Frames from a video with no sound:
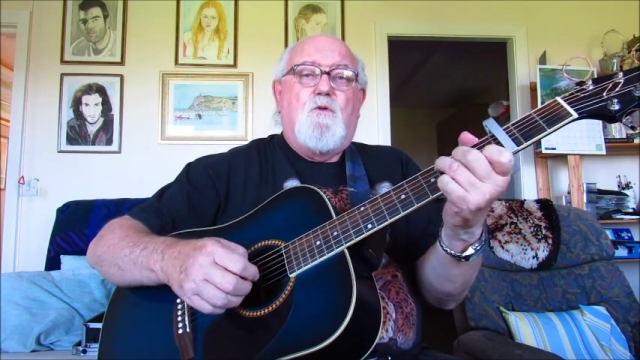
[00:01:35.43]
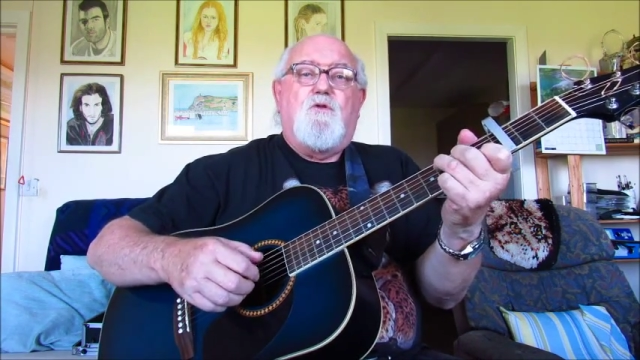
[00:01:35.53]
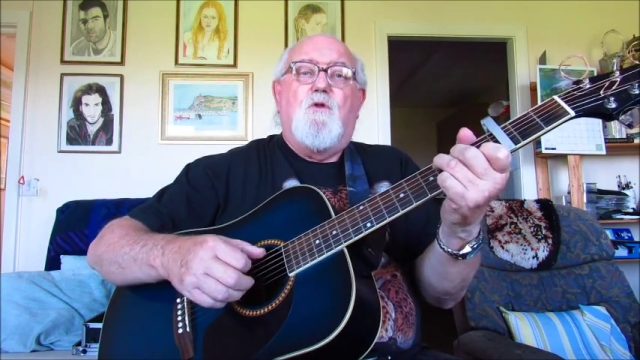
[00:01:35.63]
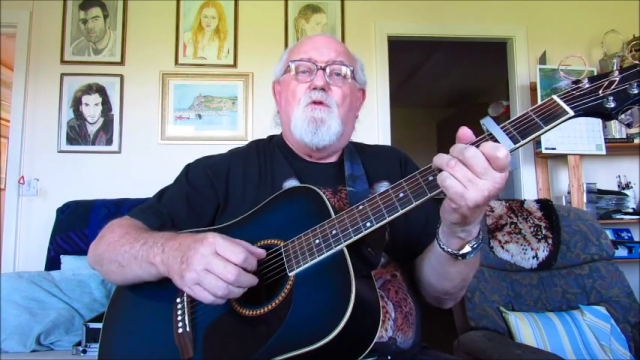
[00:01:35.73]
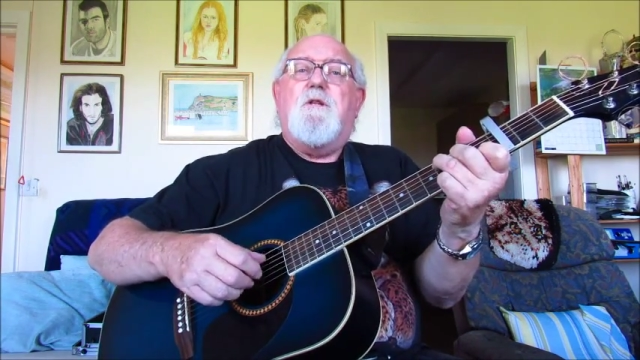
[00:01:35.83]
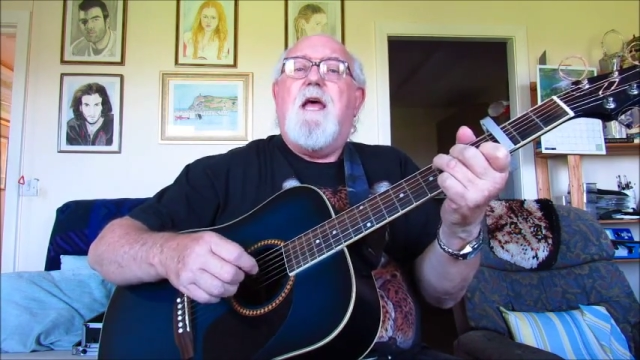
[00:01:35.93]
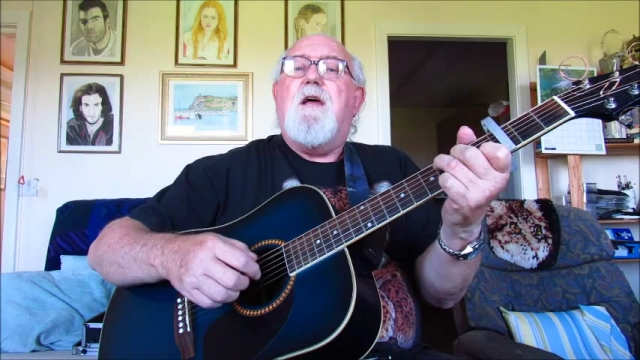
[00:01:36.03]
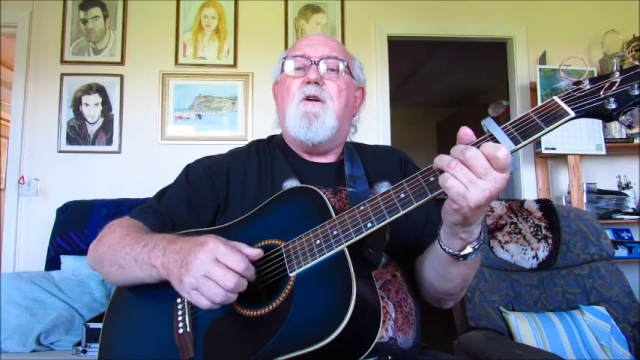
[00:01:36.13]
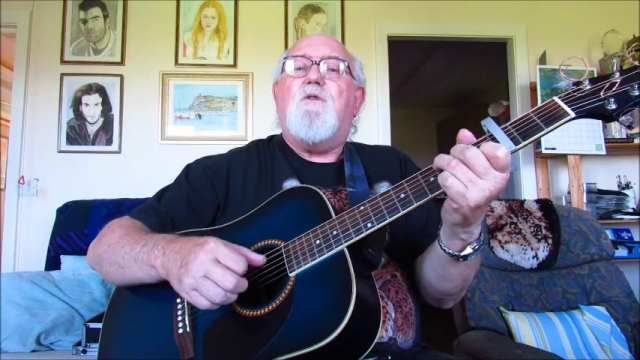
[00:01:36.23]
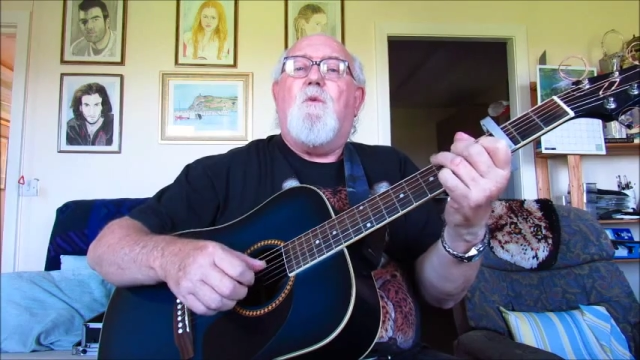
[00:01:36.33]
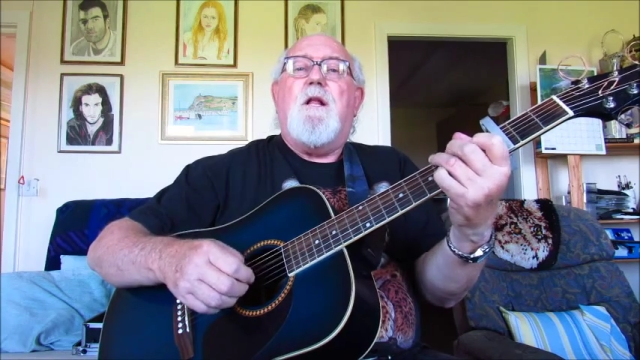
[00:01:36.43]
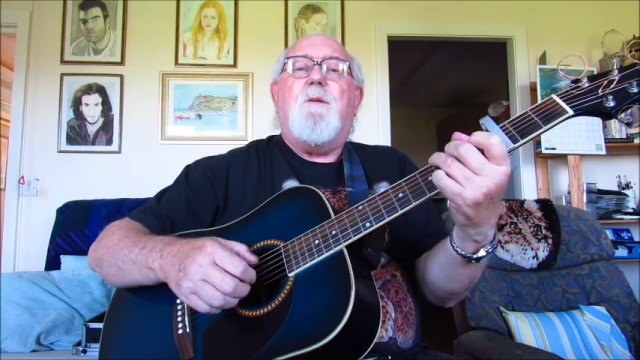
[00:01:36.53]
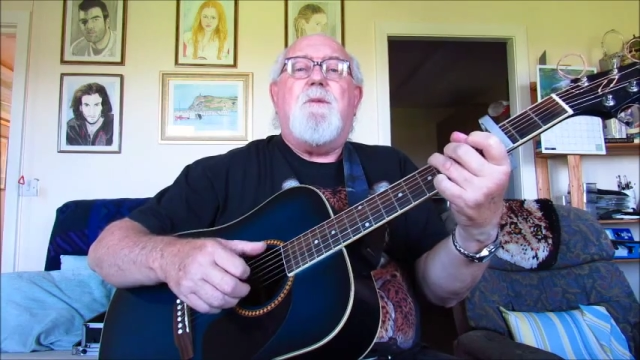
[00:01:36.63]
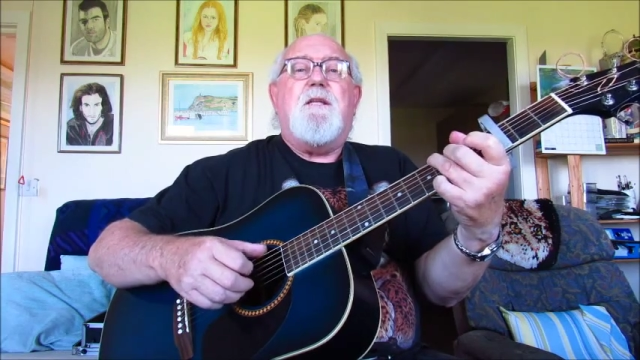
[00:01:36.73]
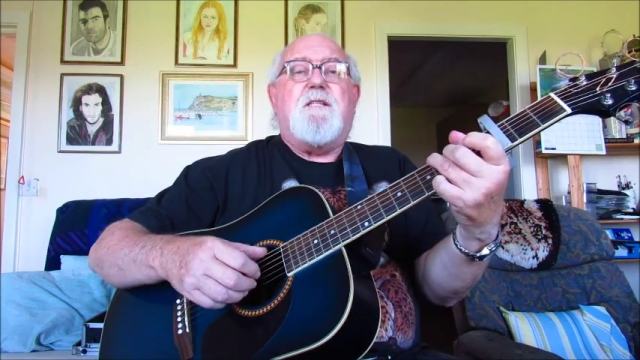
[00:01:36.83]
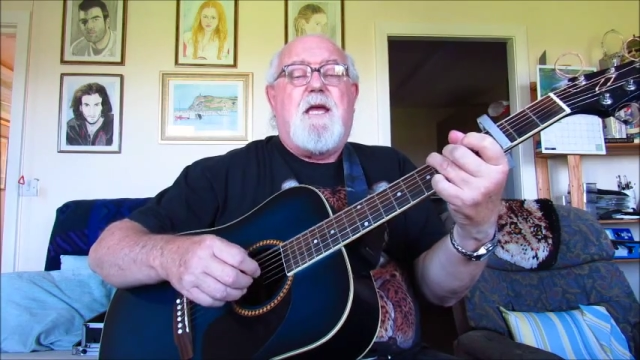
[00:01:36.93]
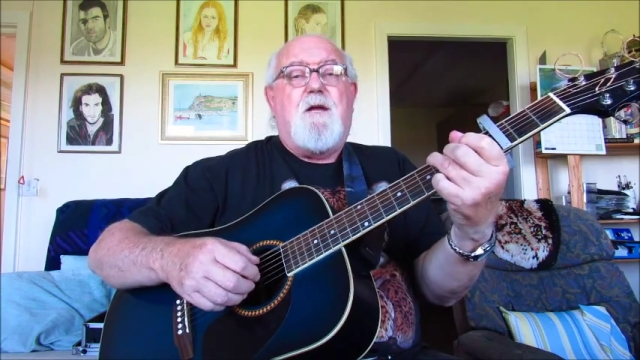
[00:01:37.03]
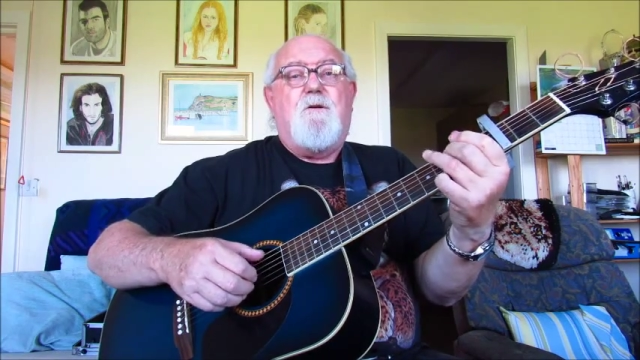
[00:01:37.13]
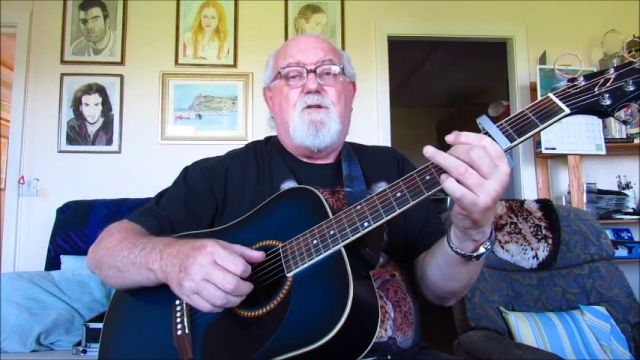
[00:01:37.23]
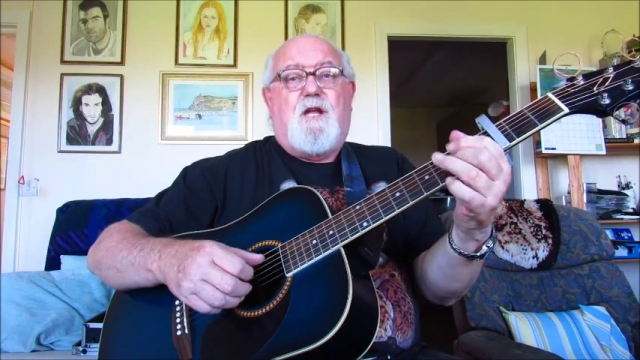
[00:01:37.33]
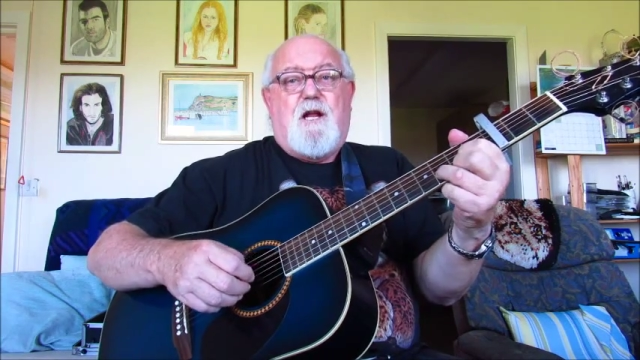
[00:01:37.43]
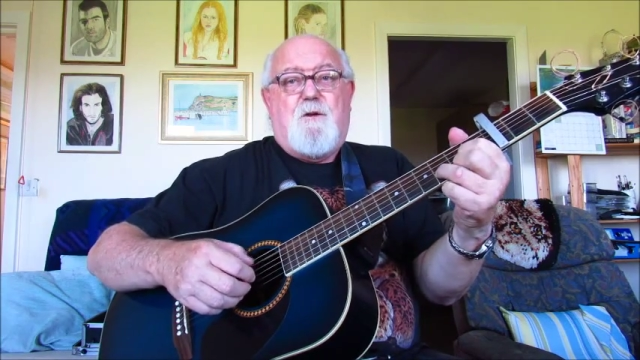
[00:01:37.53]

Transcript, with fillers: Who's going down to Wilmington to